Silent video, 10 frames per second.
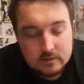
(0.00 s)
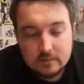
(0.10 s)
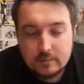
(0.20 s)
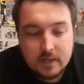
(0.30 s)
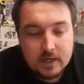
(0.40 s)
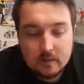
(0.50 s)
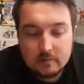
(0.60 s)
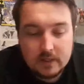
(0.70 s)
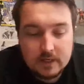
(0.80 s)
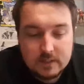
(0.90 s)
Picking up
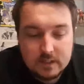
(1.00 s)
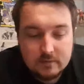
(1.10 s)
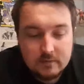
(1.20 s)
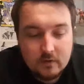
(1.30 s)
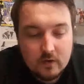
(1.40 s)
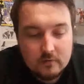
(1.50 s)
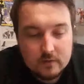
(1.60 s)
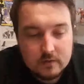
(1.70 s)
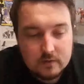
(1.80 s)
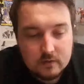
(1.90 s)
DS's for
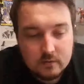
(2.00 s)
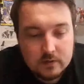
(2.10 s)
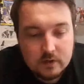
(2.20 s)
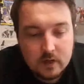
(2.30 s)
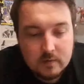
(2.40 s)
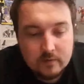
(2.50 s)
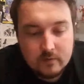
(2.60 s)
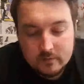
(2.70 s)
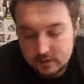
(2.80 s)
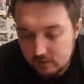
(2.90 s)
£5 all the time, even if
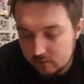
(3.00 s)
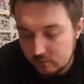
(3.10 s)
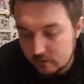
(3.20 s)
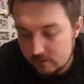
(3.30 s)
it's the old one.